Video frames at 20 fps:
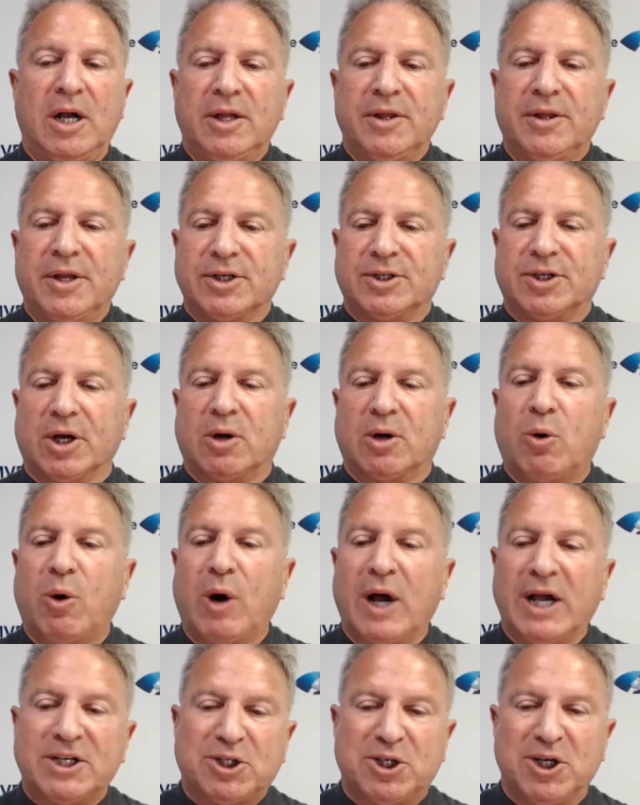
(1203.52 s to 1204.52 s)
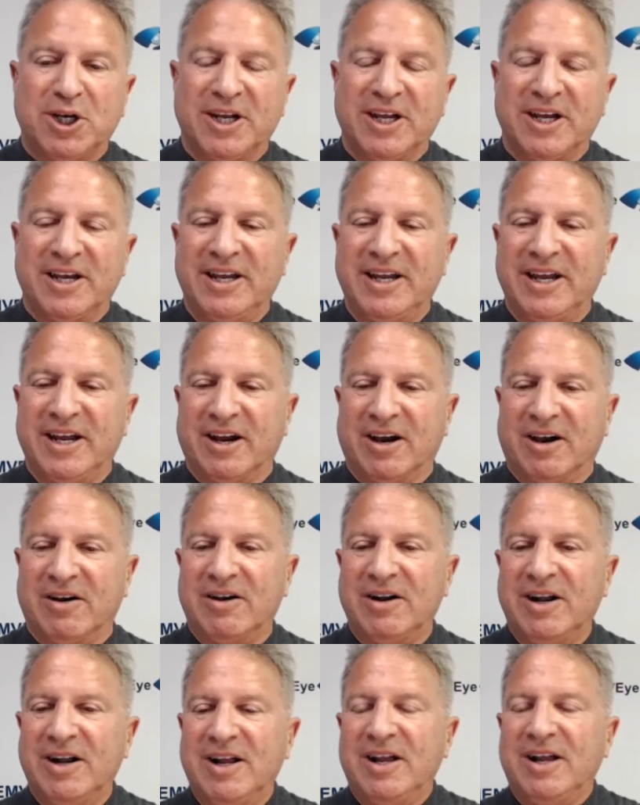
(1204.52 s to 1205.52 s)
There's a question in
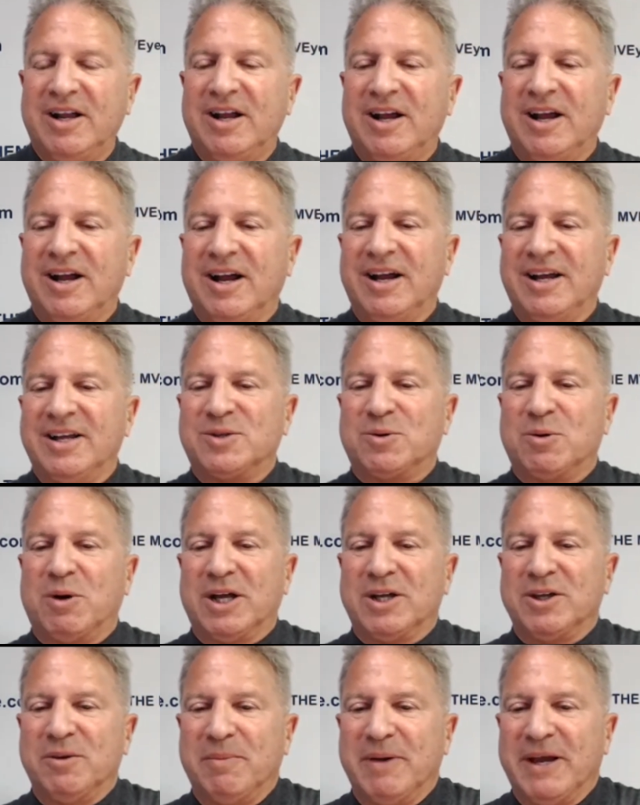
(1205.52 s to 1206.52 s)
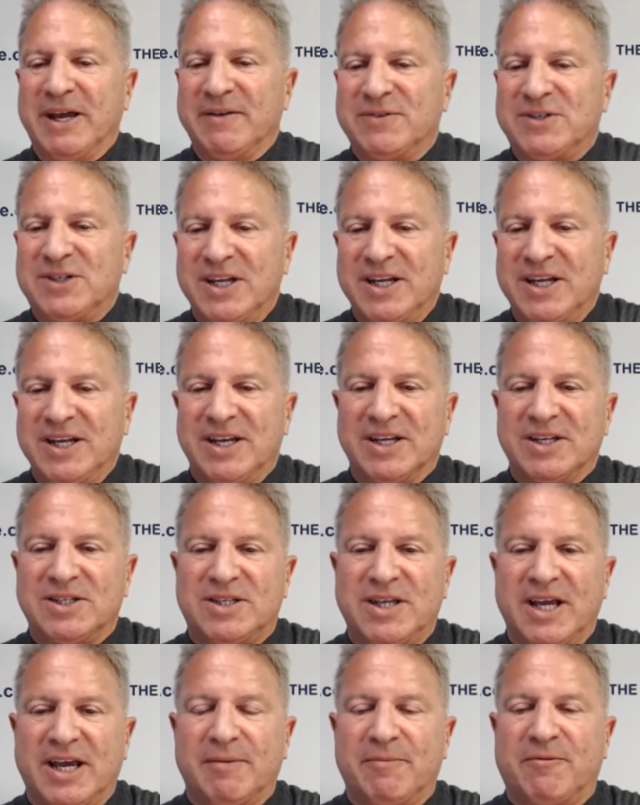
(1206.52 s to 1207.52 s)
here as well. You may have seen this,
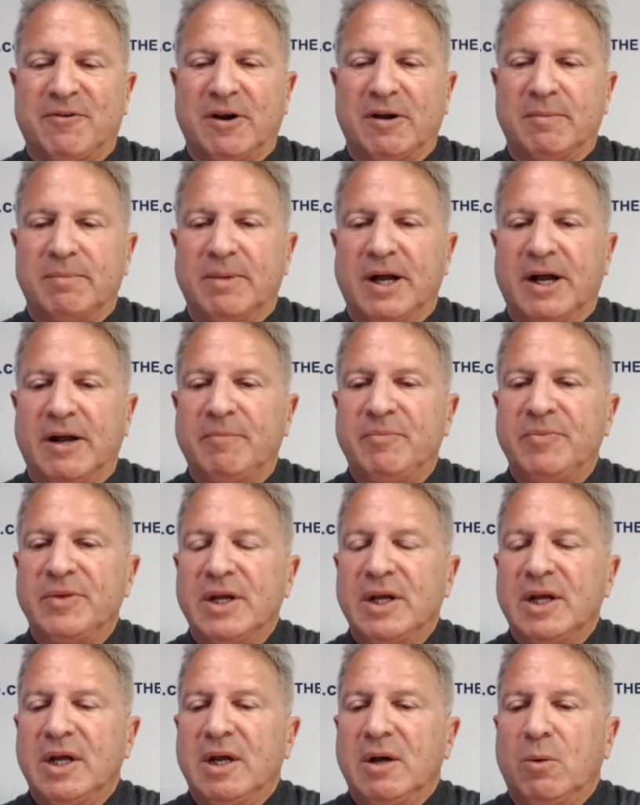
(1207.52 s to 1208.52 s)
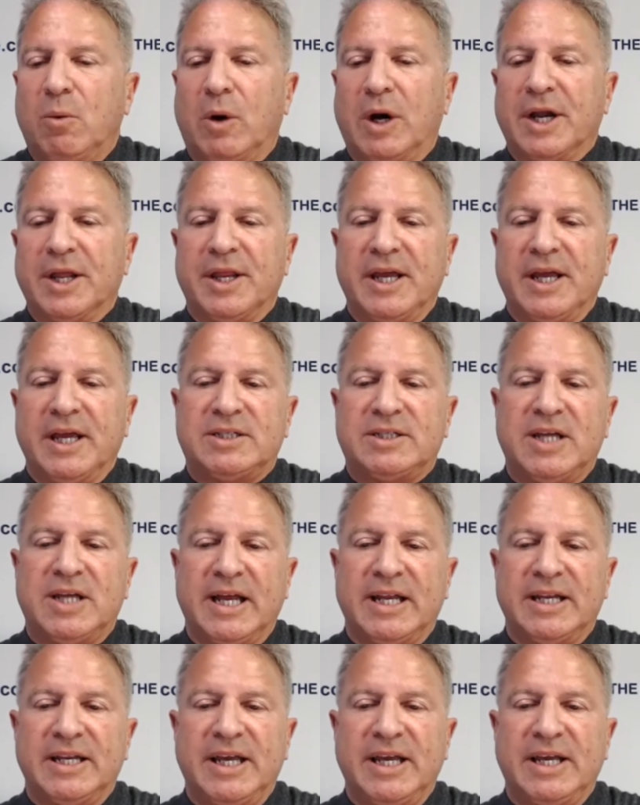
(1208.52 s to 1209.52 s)
Deb, from one of the
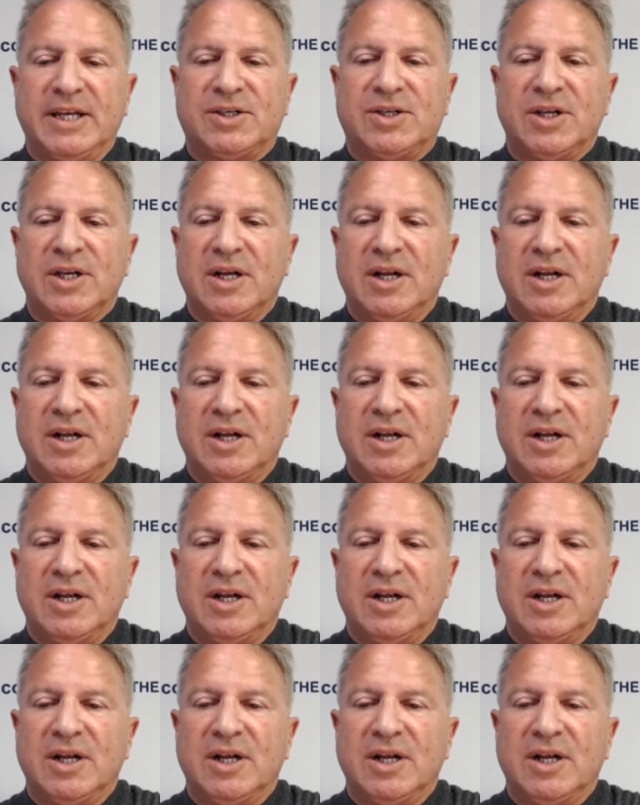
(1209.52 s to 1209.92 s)
attendees,